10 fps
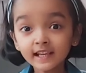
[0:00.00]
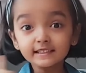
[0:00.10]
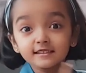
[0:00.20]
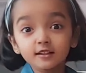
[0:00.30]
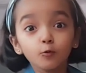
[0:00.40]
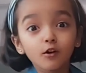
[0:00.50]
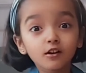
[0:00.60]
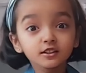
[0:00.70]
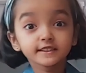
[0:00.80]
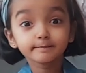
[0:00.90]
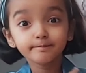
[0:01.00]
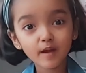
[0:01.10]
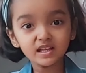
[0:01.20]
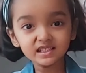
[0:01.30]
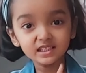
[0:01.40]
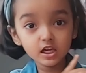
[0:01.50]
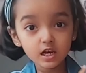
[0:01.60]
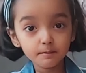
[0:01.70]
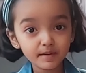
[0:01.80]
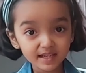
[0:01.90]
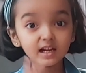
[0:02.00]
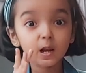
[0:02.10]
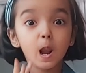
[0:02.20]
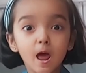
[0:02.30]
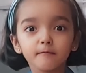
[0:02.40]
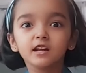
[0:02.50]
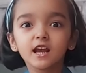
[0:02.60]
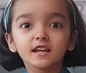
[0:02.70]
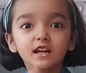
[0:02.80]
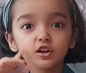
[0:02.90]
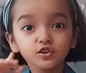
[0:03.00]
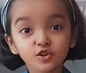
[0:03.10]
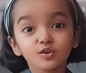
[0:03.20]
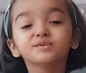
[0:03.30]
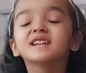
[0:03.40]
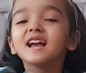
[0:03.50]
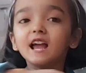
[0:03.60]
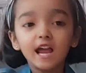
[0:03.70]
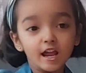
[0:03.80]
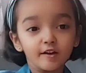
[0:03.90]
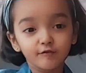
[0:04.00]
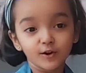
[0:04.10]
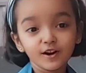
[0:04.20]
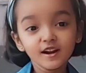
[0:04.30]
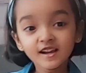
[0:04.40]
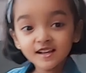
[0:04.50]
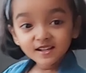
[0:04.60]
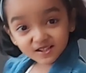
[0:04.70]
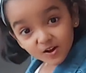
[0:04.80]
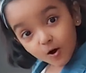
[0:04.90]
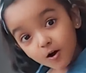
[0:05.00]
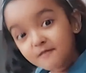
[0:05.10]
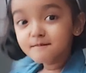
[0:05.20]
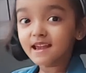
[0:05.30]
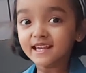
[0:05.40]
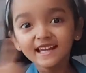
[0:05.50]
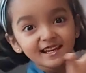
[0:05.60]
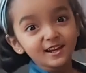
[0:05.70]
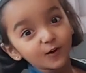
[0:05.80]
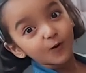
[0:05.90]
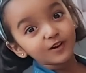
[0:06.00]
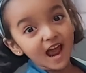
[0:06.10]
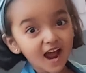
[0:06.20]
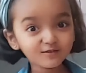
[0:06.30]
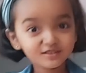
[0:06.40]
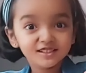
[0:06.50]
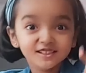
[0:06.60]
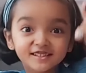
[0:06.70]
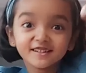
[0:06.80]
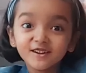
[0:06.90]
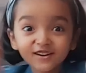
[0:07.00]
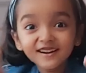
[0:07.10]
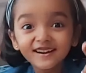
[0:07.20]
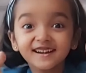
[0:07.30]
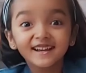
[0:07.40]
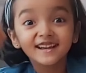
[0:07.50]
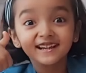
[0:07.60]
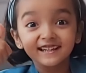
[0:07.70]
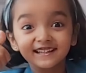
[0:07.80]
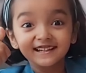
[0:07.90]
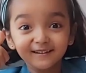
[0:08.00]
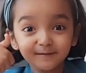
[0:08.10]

It's the world's best pink lemonade juice ever. So make it in your own house. Good.